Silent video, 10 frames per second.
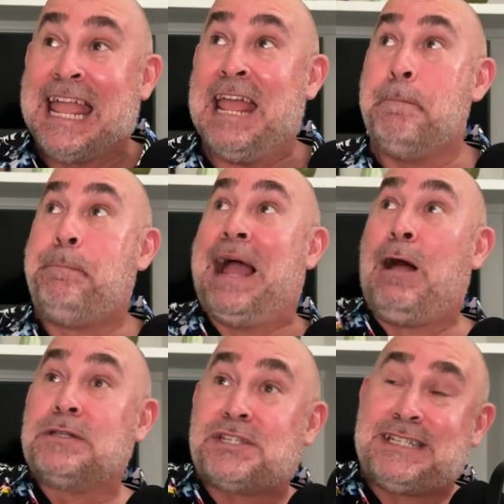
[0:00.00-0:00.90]
It
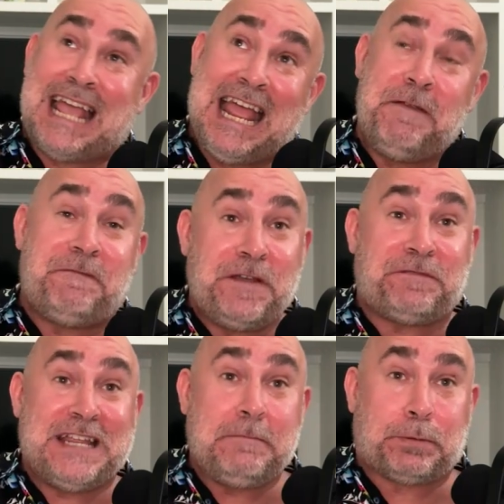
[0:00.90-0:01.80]
bounced 10,
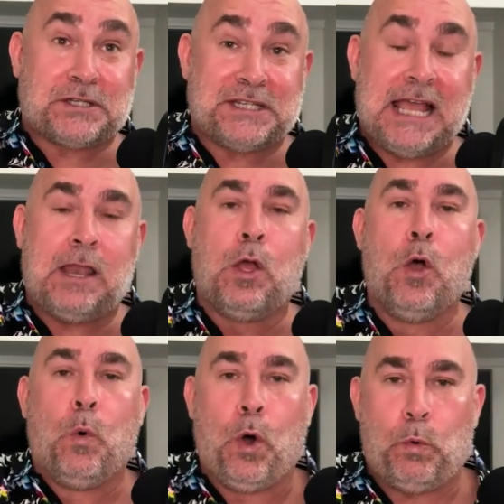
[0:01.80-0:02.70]
15%.
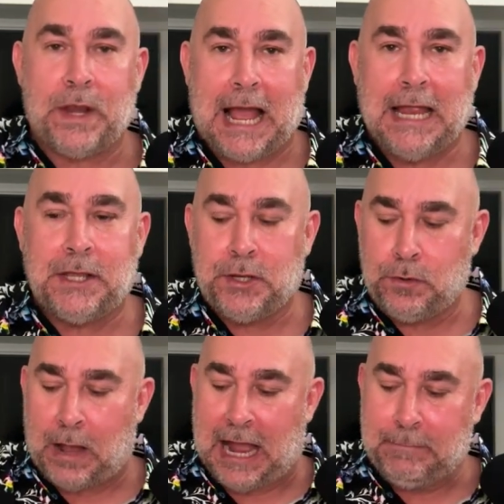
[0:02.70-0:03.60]
What would I
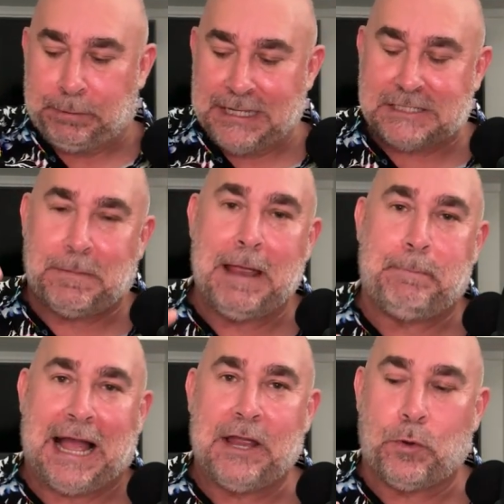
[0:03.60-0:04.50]
do? I'd place my
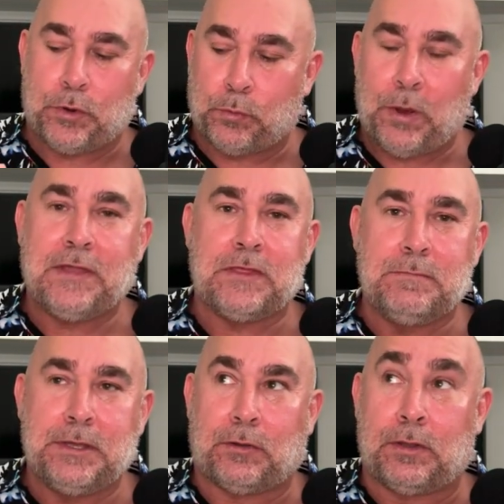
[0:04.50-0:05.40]
buy order right in the
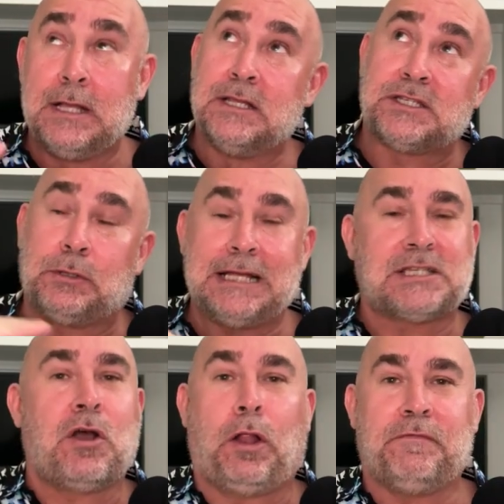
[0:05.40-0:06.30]
middle. So
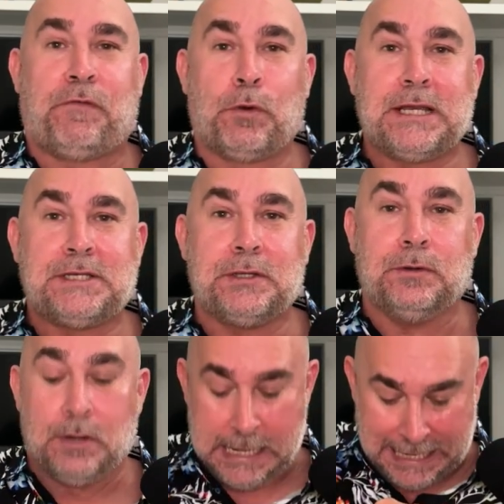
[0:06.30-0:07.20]
let's call it 42.